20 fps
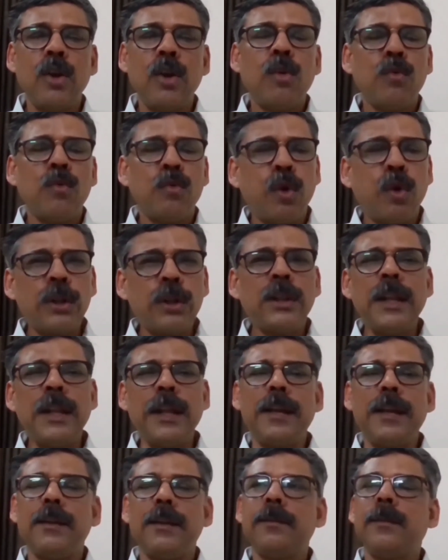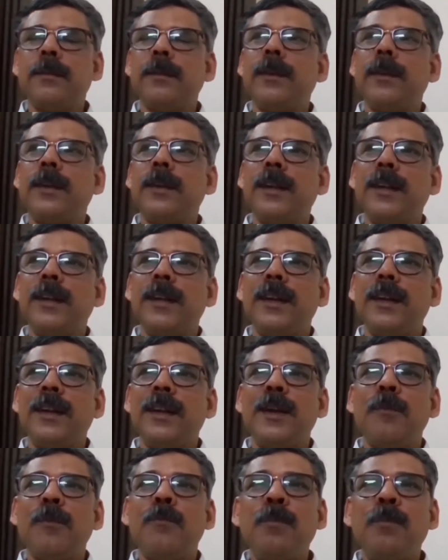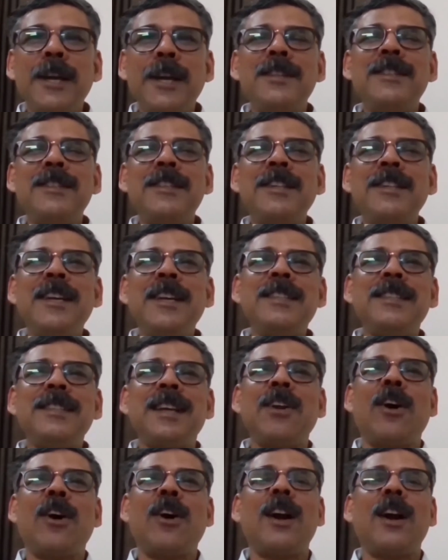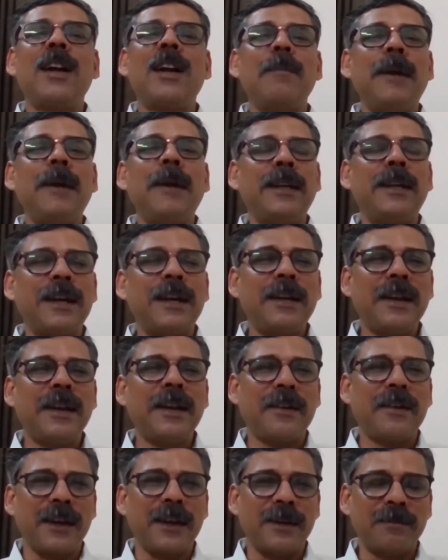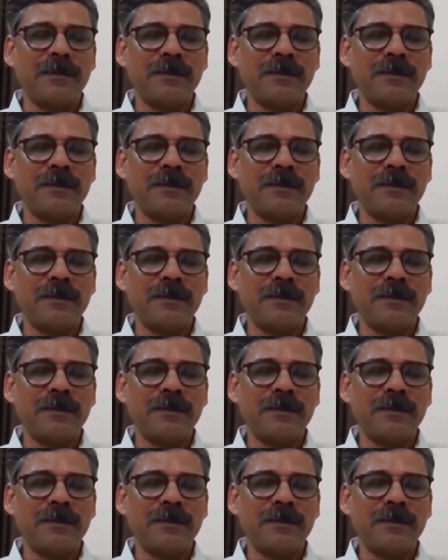Fourthly, PhD is an ornamental degree.